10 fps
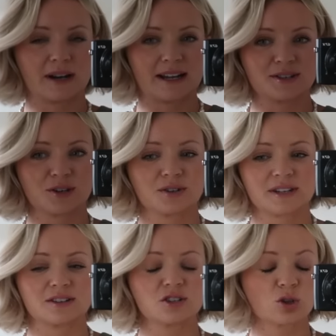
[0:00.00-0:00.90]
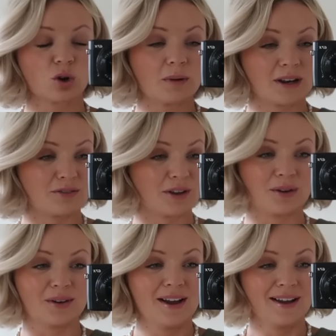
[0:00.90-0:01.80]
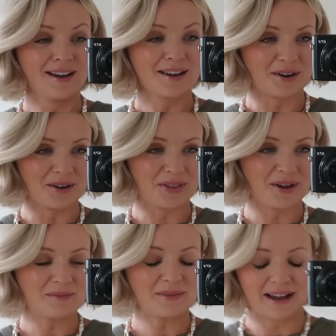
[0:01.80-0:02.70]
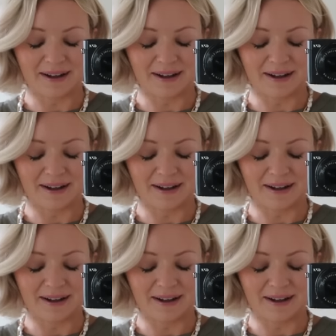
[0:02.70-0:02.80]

on ASOS, and so many of you got them,